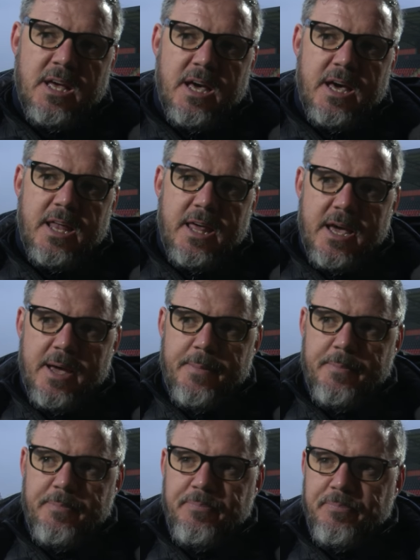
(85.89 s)
And
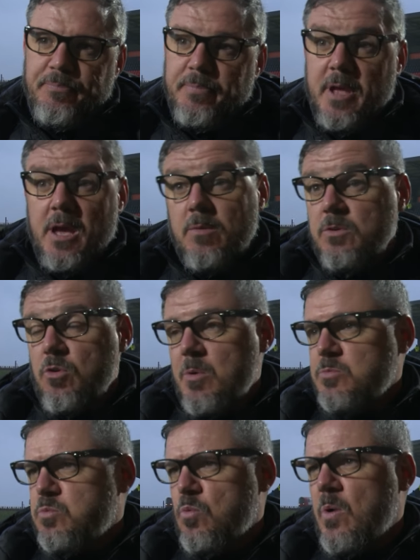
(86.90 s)
um, yeah, we've come up
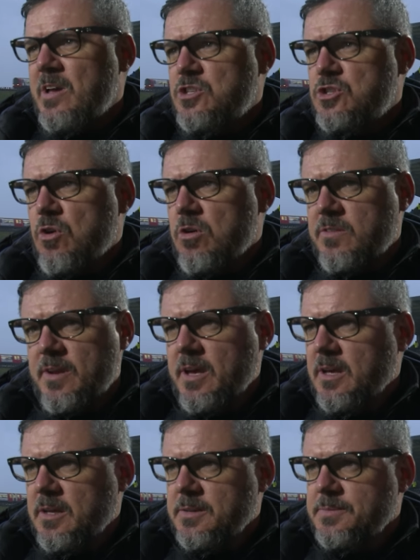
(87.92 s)
way short today.
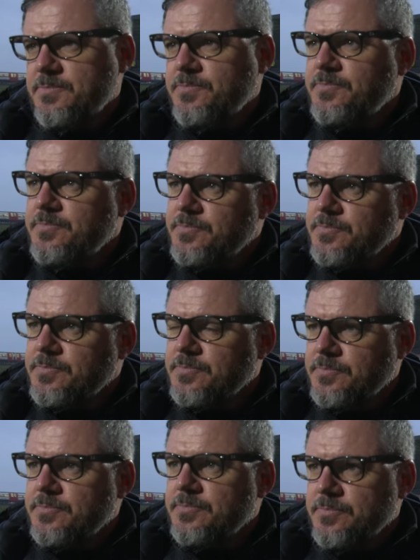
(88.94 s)
So we finished
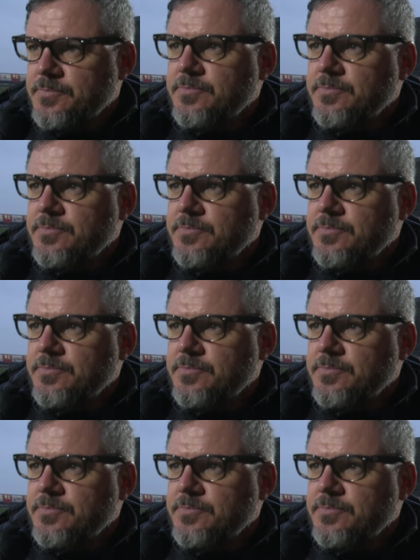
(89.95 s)
the season